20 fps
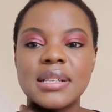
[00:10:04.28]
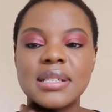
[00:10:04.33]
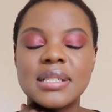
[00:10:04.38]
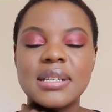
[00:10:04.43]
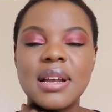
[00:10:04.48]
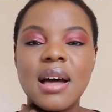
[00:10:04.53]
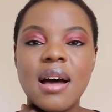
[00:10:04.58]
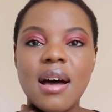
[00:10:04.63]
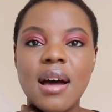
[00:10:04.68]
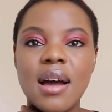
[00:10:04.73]
last
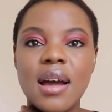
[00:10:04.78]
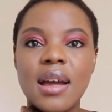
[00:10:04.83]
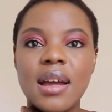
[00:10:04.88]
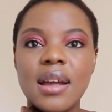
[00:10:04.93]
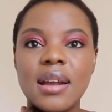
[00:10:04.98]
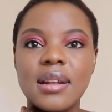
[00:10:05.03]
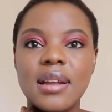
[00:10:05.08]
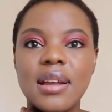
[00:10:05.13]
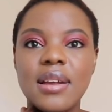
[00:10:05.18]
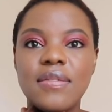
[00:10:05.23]

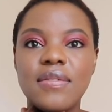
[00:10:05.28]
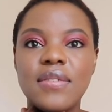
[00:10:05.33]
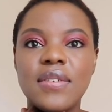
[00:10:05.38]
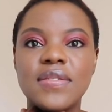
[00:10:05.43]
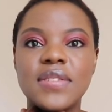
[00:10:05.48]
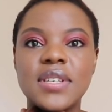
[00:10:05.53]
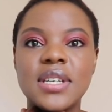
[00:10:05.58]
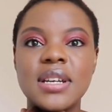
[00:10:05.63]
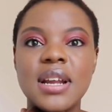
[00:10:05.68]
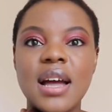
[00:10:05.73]
night, like
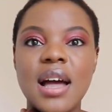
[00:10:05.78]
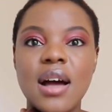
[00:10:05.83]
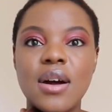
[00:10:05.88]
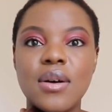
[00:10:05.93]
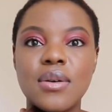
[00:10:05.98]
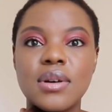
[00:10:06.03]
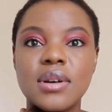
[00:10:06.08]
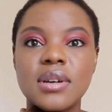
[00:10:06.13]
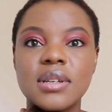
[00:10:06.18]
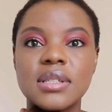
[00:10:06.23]
15
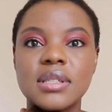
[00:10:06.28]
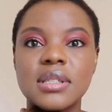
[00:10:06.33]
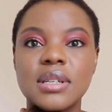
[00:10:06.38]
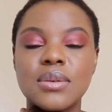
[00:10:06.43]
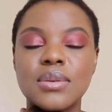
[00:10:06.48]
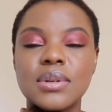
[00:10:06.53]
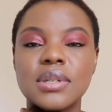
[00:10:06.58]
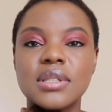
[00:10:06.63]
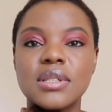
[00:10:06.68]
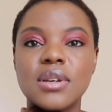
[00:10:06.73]
hours,
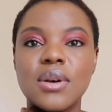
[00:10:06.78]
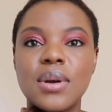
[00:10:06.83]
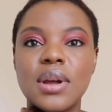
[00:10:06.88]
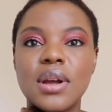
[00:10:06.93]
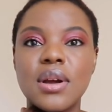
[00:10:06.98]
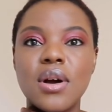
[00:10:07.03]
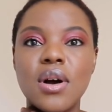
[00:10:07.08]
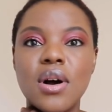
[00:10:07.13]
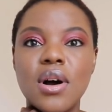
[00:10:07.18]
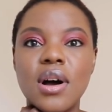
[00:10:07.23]
like, what is
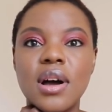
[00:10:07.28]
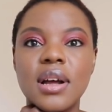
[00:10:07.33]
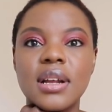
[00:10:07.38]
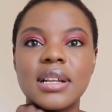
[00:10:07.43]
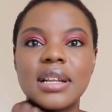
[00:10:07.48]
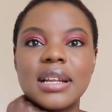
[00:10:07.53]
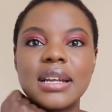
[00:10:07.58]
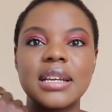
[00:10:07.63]
going on?